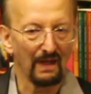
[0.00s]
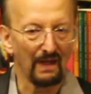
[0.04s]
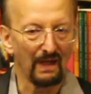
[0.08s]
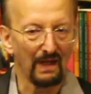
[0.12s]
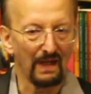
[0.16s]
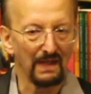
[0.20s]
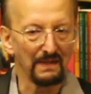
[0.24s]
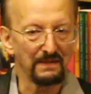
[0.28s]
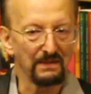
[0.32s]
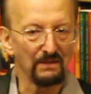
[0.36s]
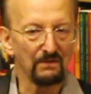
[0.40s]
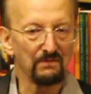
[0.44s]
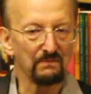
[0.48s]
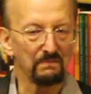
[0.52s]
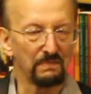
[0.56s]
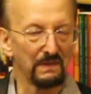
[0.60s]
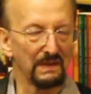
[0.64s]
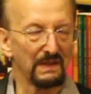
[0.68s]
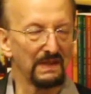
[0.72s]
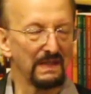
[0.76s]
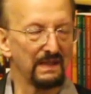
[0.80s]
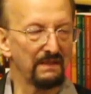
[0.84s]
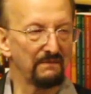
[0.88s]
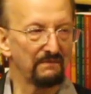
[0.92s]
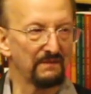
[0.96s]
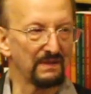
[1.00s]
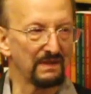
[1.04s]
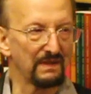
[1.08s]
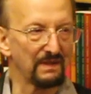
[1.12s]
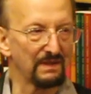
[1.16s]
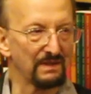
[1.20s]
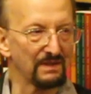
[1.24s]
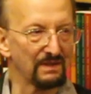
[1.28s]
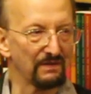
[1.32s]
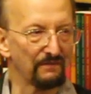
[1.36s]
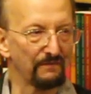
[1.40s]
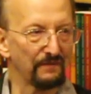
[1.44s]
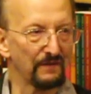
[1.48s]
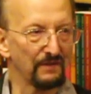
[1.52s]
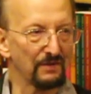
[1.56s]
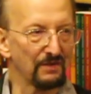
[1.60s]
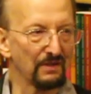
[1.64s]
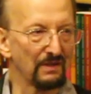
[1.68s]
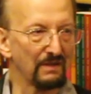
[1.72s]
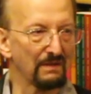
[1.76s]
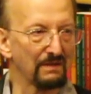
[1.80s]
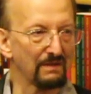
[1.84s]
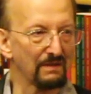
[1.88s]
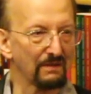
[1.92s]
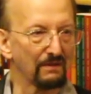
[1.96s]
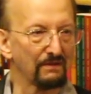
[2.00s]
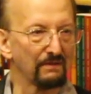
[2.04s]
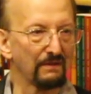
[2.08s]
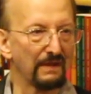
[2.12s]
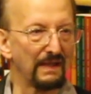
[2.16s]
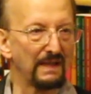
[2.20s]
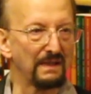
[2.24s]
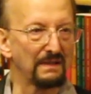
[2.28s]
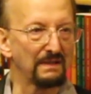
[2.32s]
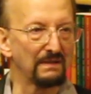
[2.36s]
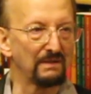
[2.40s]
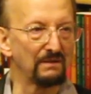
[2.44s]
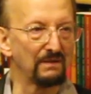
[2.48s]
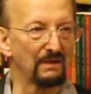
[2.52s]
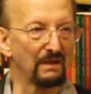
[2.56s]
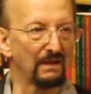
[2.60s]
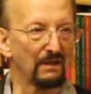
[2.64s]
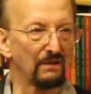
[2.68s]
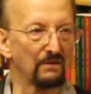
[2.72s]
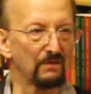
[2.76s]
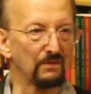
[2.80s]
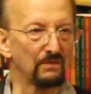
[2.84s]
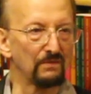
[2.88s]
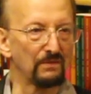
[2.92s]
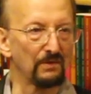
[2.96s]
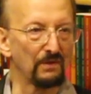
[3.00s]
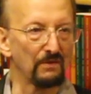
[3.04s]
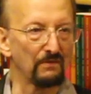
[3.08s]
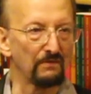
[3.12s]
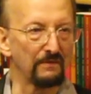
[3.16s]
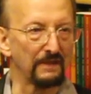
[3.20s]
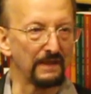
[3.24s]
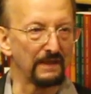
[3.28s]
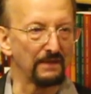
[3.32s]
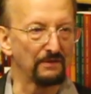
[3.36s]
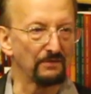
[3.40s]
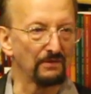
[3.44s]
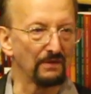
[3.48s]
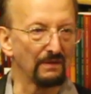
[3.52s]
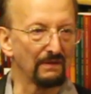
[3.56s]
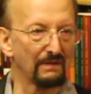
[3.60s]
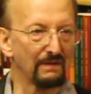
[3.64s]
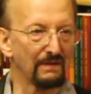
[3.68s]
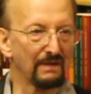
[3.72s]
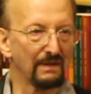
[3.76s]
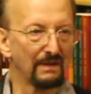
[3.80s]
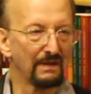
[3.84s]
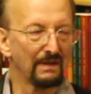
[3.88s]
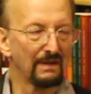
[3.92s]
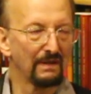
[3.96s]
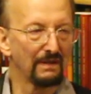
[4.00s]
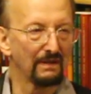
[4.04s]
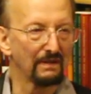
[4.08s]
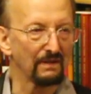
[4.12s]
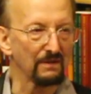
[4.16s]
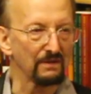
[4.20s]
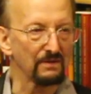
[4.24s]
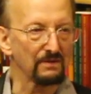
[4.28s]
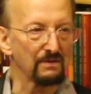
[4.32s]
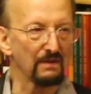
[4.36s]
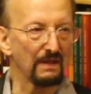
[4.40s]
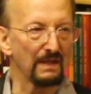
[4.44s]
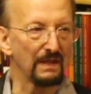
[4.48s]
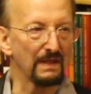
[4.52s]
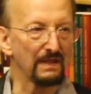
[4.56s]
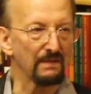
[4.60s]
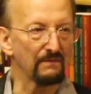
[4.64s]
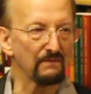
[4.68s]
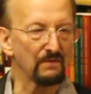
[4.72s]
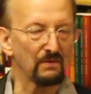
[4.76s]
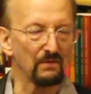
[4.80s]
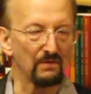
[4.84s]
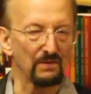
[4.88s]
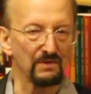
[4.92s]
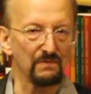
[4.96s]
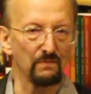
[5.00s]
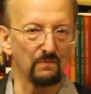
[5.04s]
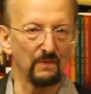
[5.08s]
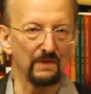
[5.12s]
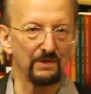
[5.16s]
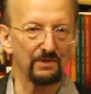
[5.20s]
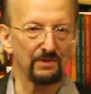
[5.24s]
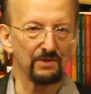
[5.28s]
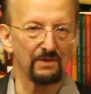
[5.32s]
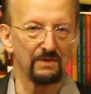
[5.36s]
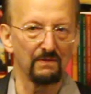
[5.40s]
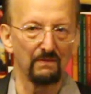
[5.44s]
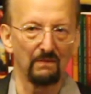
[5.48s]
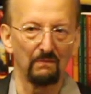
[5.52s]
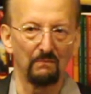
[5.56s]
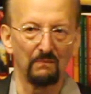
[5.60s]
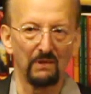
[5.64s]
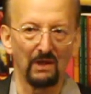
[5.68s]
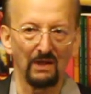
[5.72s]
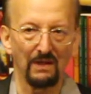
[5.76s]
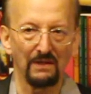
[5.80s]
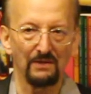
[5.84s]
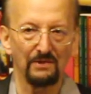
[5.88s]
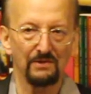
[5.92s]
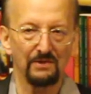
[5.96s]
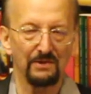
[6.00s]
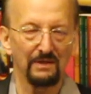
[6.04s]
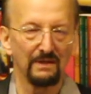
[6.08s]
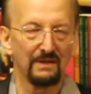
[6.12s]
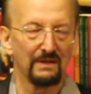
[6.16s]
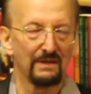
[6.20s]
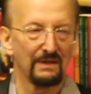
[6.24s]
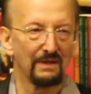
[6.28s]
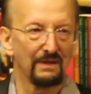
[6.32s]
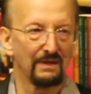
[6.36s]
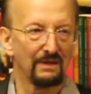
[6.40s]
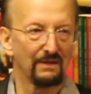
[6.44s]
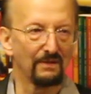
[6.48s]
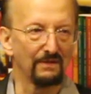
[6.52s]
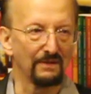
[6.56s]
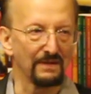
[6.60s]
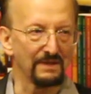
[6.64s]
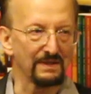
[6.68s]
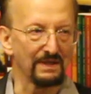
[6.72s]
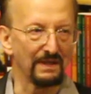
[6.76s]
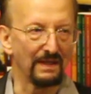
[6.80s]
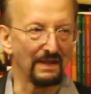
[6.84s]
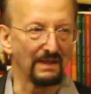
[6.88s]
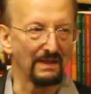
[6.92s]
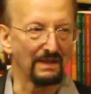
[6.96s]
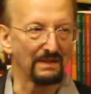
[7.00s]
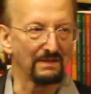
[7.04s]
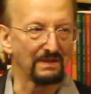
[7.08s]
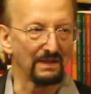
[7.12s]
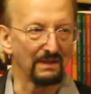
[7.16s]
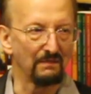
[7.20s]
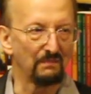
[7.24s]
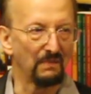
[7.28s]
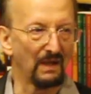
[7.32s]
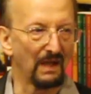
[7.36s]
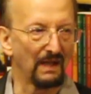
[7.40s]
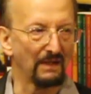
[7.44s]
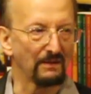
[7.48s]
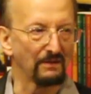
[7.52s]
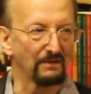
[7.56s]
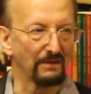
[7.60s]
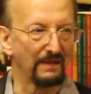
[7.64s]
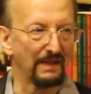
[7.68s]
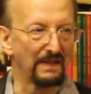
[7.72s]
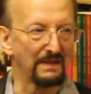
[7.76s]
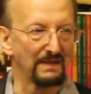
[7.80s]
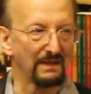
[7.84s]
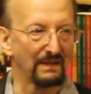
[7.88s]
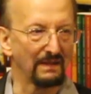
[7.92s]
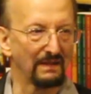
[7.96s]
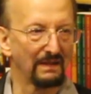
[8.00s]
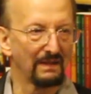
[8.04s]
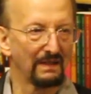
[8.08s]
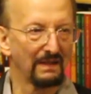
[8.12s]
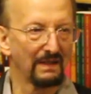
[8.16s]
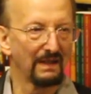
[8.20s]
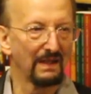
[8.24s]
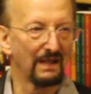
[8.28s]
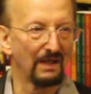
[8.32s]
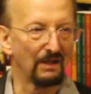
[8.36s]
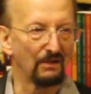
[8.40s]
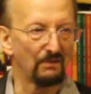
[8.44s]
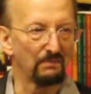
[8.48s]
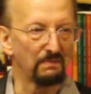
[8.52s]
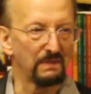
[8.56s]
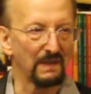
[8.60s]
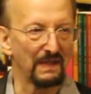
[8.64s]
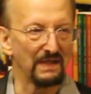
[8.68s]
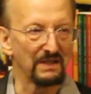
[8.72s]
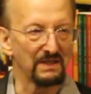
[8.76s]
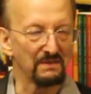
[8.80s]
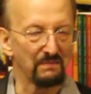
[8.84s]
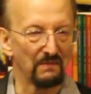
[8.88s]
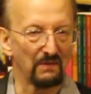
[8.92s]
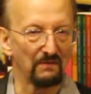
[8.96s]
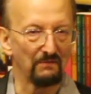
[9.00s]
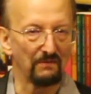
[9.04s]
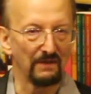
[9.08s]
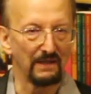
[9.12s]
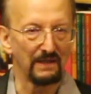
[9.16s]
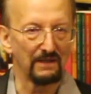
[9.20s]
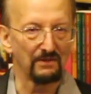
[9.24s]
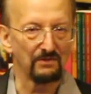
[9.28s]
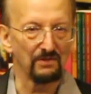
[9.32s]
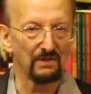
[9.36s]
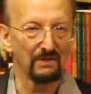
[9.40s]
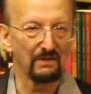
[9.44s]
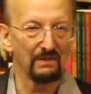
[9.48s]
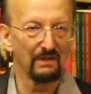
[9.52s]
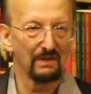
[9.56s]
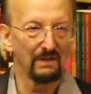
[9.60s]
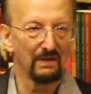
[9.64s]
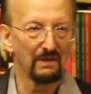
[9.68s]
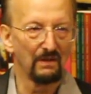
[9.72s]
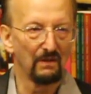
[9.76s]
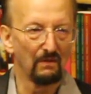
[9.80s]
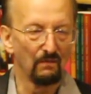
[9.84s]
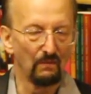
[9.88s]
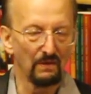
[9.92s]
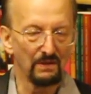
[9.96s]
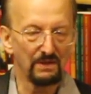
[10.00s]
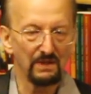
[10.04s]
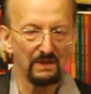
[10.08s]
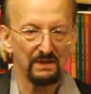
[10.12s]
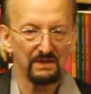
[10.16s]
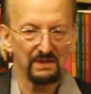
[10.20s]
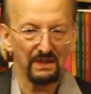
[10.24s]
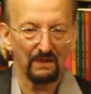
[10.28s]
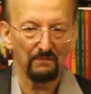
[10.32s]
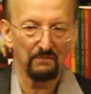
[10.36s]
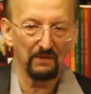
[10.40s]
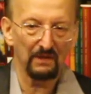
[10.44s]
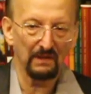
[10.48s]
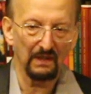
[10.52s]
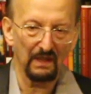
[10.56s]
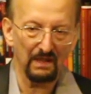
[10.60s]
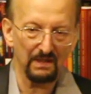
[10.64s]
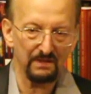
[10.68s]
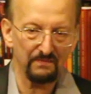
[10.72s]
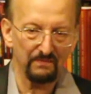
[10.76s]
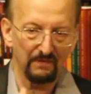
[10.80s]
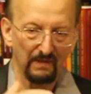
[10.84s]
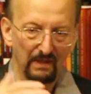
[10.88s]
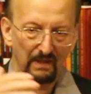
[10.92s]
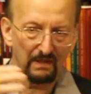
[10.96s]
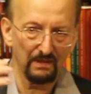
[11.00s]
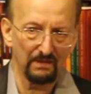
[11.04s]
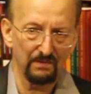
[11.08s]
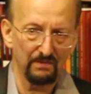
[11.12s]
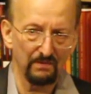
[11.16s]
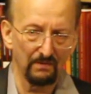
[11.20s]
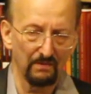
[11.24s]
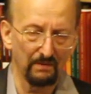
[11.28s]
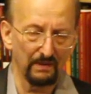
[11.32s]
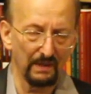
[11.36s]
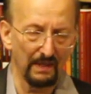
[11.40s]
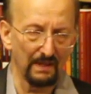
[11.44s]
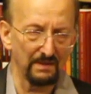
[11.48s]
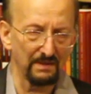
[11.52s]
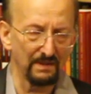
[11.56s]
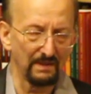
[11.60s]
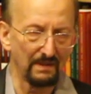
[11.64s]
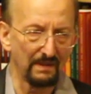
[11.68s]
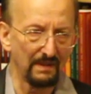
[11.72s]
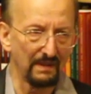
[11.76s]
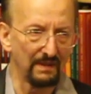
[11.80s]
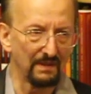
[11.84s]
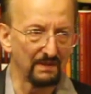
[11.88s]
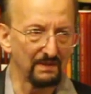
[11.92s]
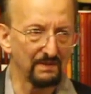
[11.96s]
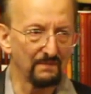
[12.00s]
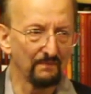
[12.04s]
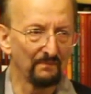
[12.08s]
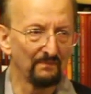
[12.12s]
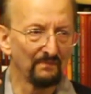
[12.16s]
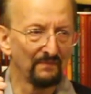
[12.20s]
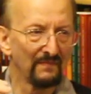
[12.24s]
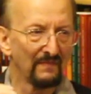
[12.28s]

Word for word: I don't believe that it's sufficient to create a whole new religion, because Crowley, of course, wished to abolish Christianity by creating a replacement religion, which he said would last for another 2,000 years.